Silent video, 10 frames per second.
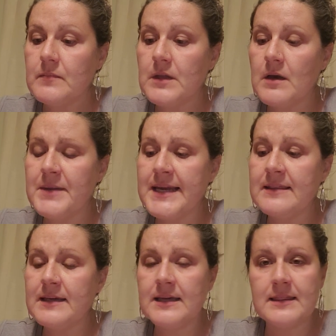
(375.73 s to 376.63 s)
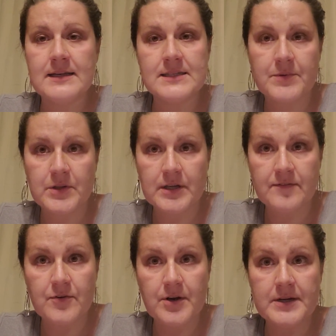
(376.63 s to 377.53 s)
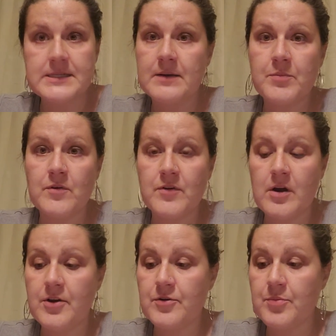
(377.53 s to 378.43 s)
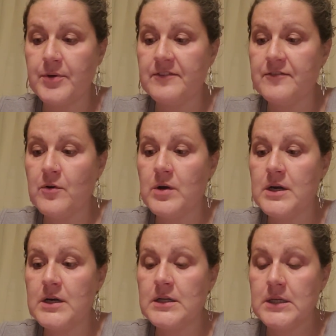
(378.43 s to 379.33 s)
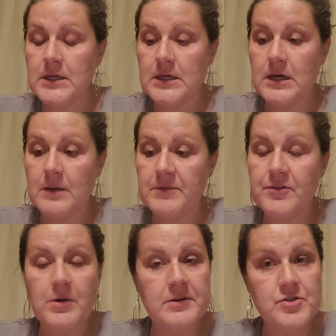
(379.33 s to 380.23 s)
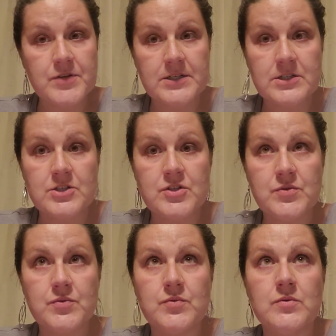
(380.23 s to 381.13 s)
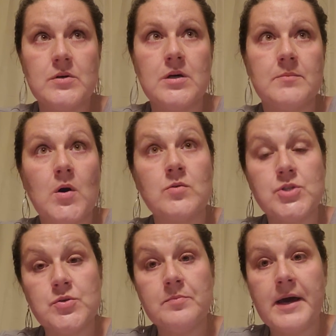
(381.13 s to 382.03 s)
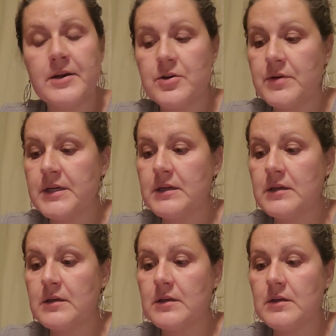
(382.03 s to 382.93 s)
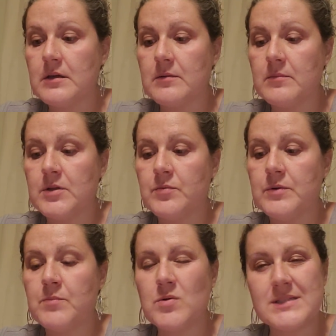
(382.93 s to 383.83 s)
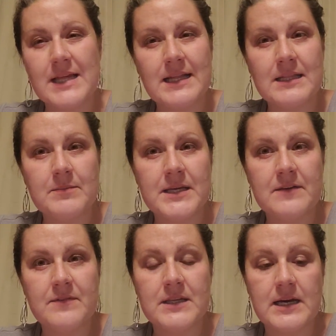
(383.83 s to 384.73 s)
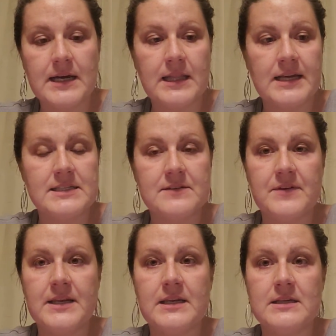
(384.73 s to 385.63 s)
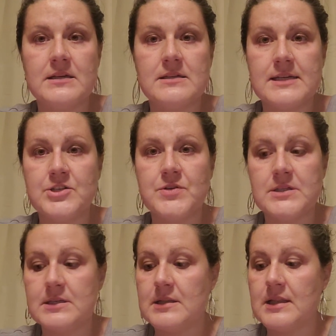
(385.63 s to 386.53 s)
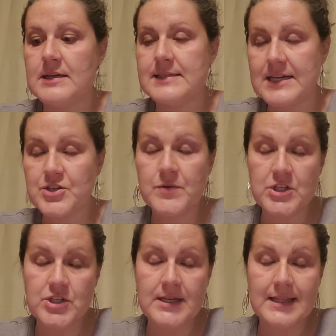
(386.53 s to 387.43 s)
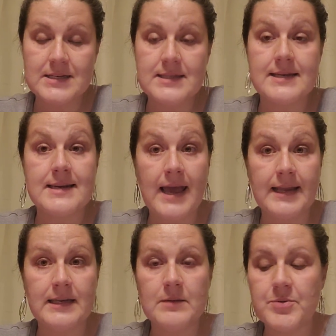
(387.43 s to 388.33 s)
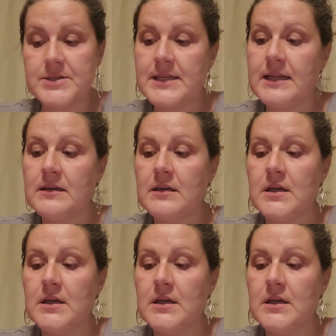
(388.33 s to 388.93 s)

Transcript: Again, the key things that we're looking for are a temp over 100.4. If you are instructed to do O2 monitoring, you would most likely be given the guidelines of any saturation less than 90%.